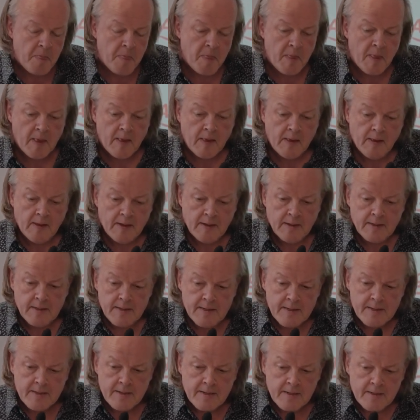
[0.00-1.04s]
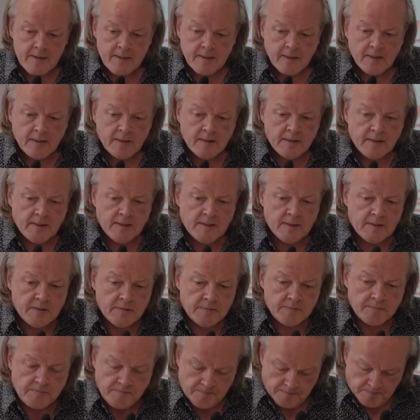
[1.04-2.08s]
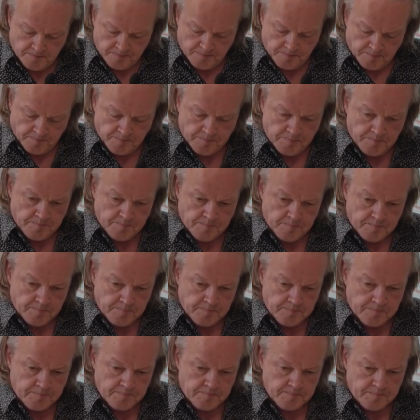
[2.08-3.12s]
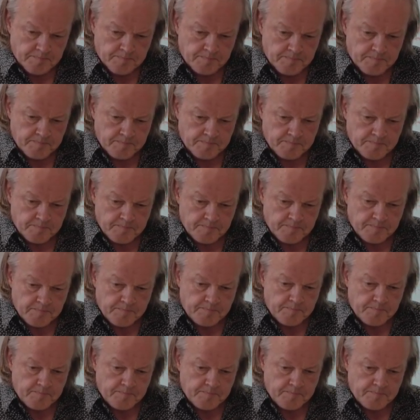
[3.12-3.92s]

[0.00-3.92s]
No one is speaking in this clip.